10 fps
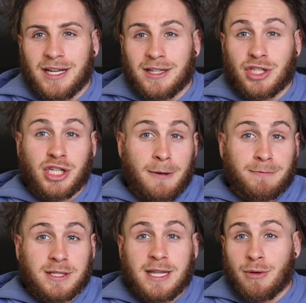The
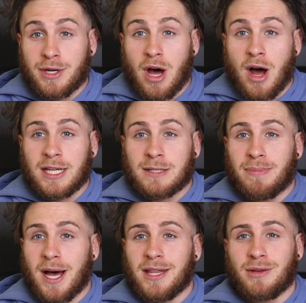chips, they were nice,
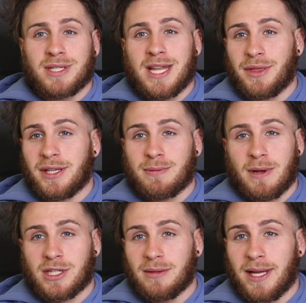but there was nothing
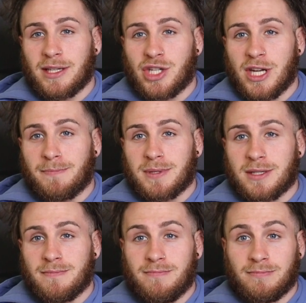special about the chips.